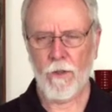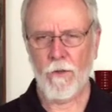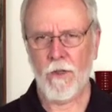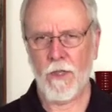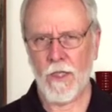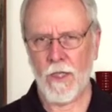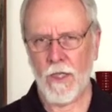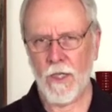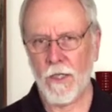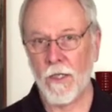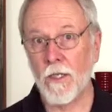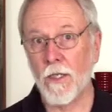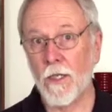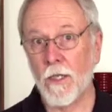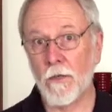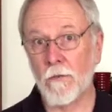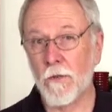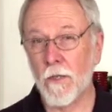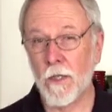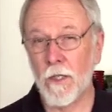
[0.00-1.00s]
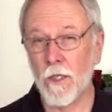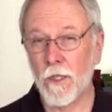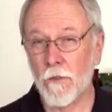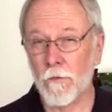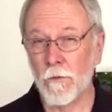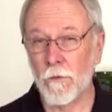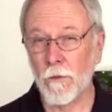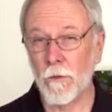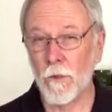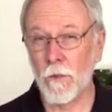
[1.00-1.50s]
the ending of the
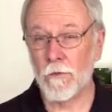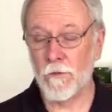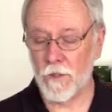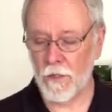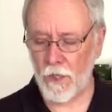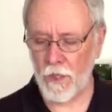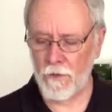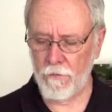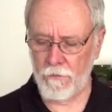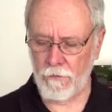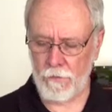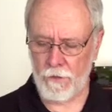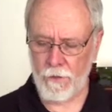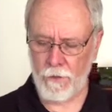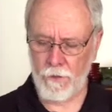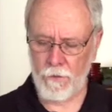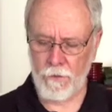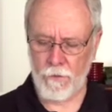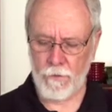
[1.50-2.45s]
evil of slavery.